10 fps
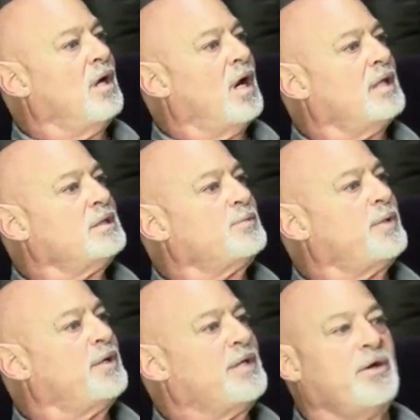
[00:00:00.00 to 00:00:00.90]
I just
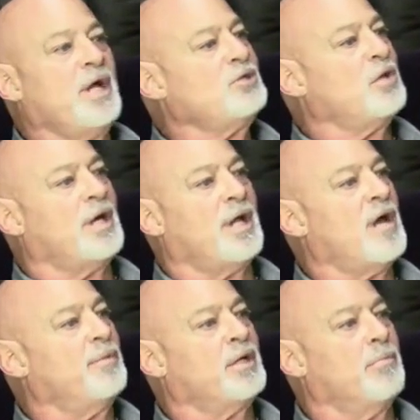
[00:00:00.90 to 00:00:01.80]
figured out they're not trying to
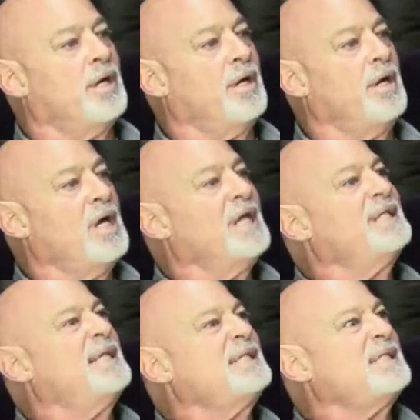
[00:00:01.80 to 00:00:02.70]
have me committed.
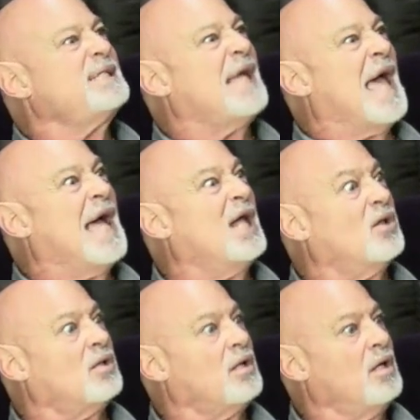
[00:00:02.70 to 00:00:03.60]
This is hell.